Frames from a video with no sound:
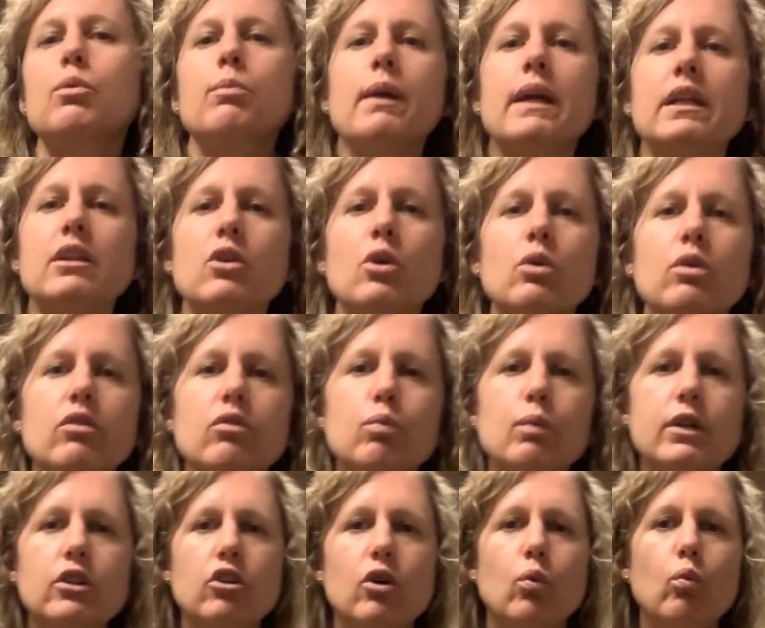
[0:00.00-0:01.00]
you may notice
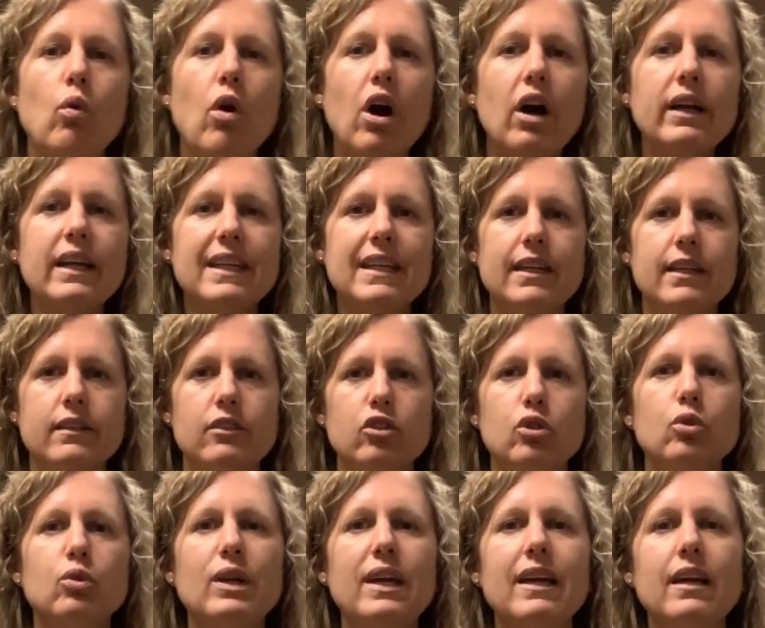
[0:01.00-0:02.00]
when you're walking,
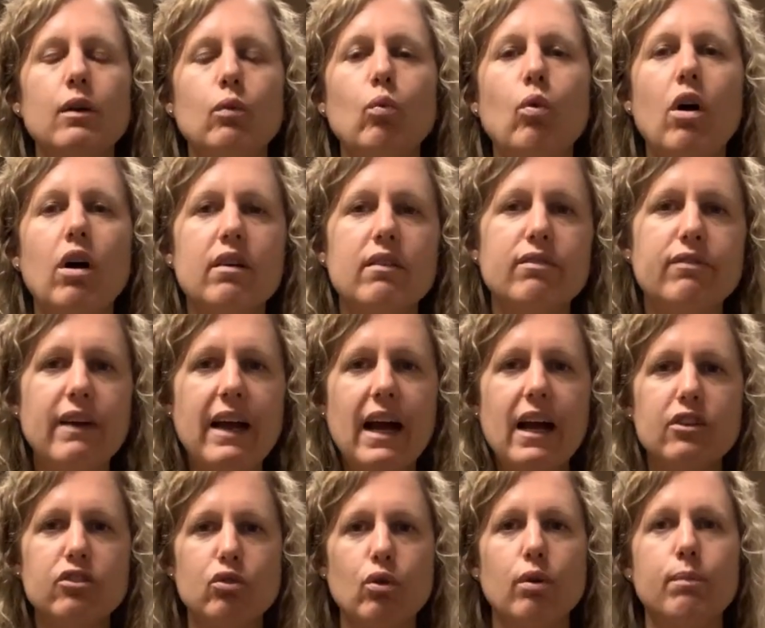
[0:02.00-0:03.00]
you can't walk
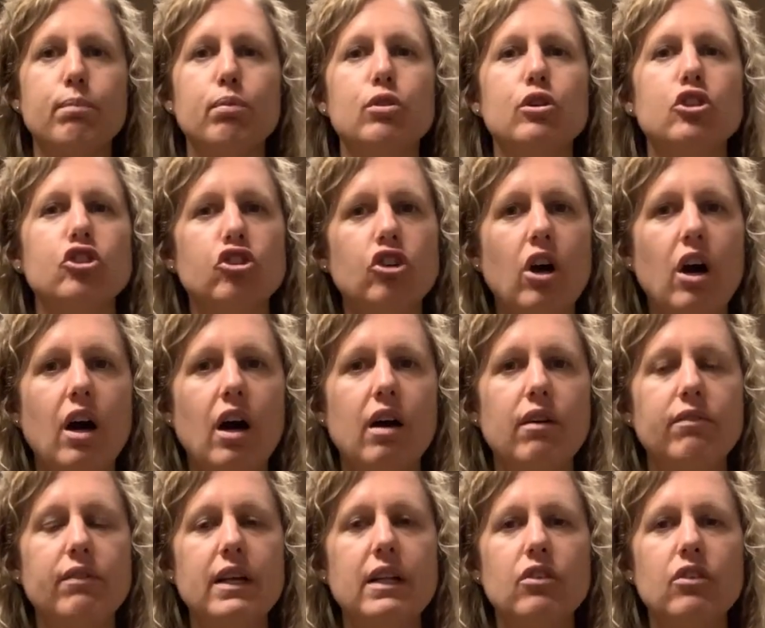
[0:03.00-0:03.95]
fast or push off.